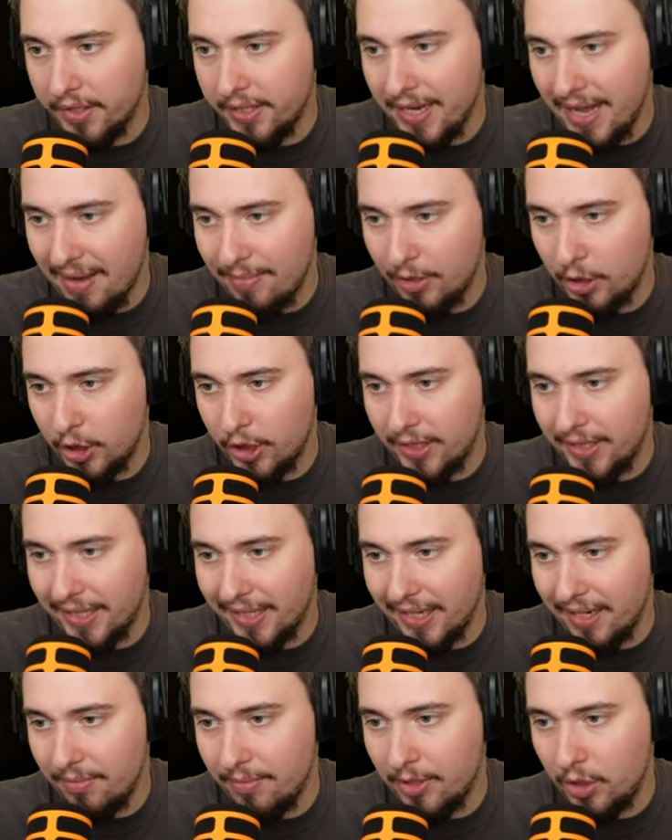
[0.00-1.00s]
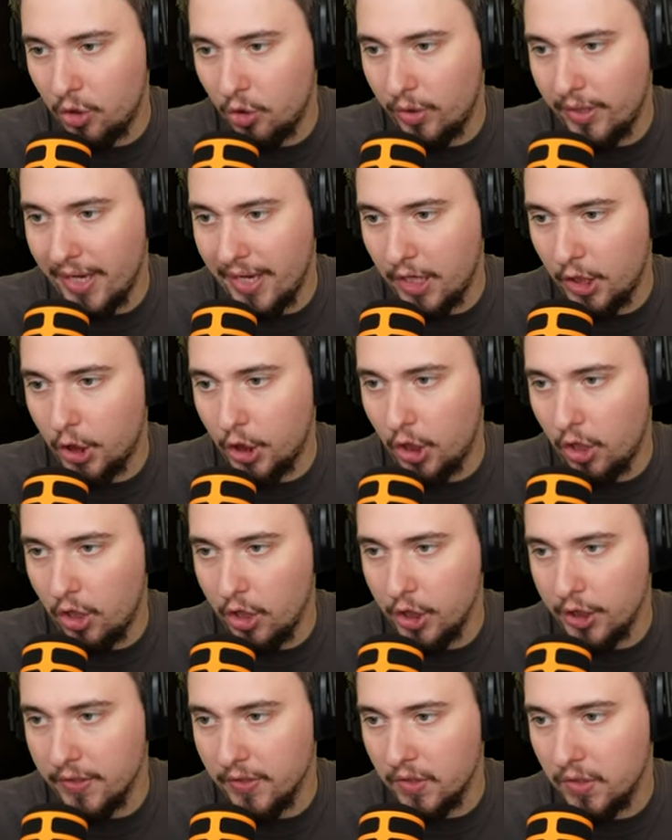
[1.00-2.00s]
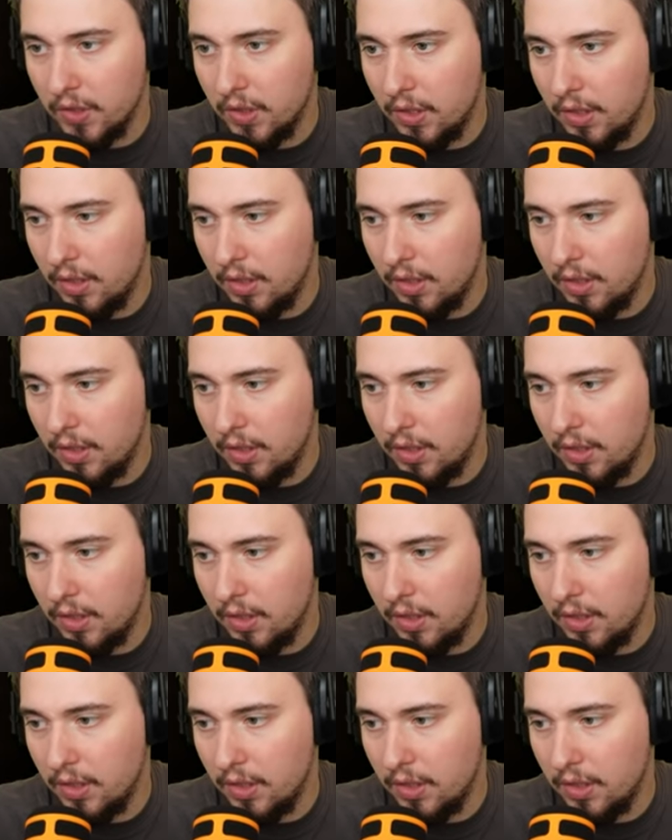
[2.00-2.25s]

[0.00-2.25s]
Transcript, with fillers: damage. Attack enemies to gain charges.